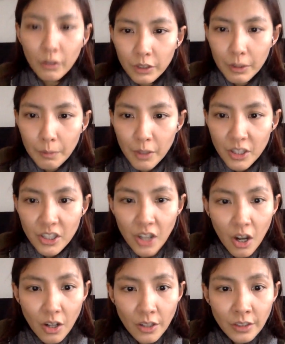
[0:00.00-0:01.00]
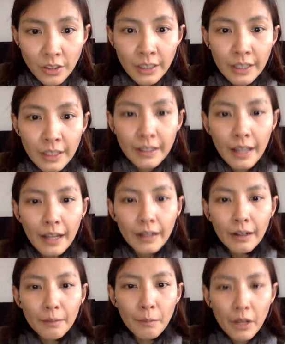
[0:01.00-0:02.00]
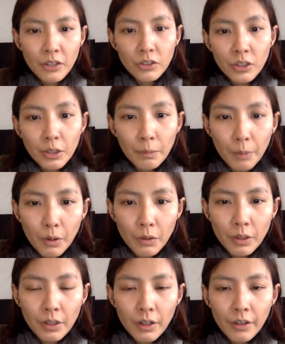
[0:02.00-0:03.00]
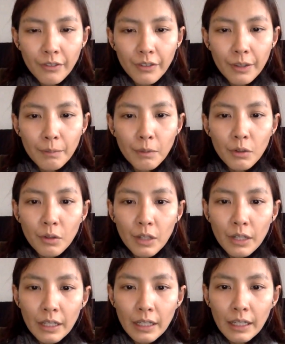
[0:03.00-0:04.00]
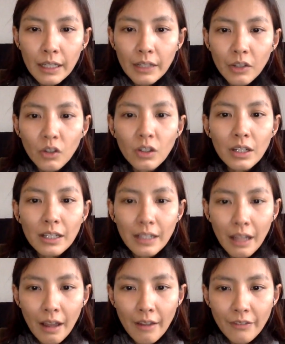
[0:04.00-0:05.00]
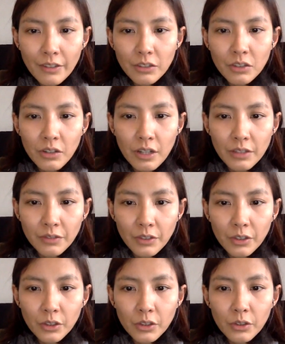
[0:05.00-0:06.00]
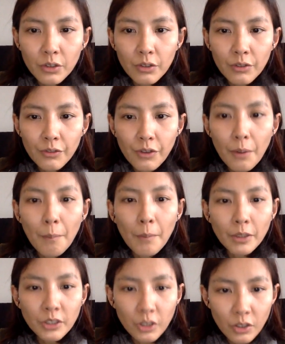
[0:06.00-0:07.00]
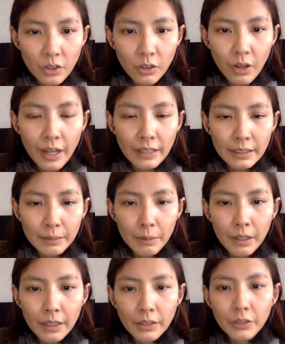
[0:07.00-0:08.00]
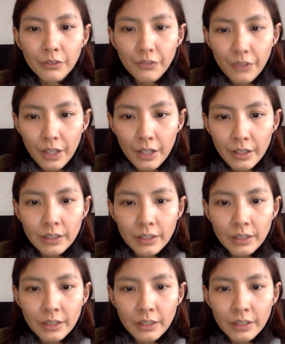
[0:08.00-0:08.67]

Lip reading: Marchand, that a major component of immunity in early life is transferred from maternal antibody to fetus.